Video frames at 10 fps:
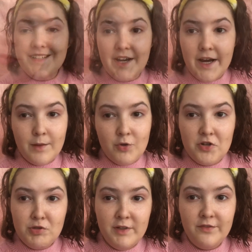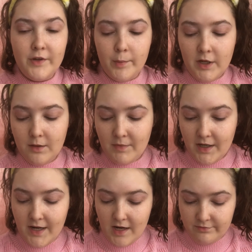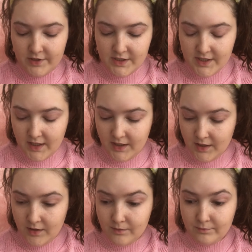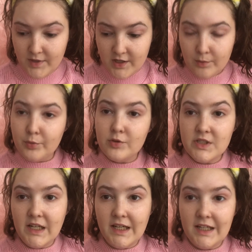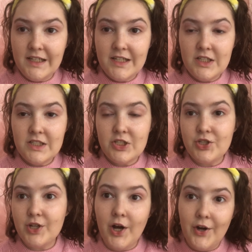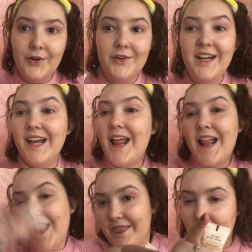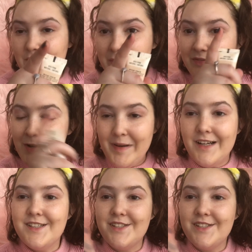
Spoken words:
Today I'm going to be filming my everyday makeup routine, so that's what we're filming.